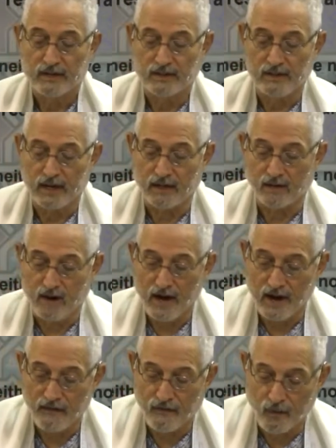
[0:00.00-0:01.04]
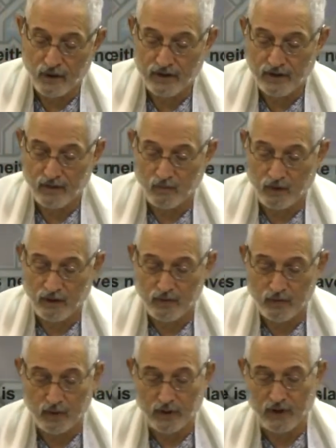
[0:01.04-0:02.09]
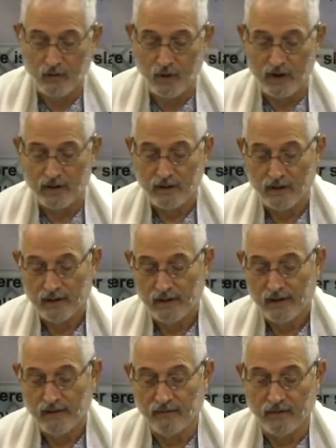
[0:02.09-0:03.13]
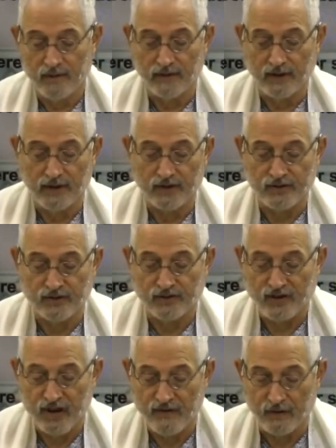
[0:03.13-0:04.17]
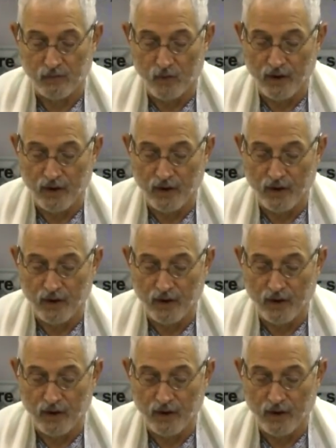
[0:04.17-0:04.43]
Zechariah fourteen, one through twenty-one, and Revelation seven,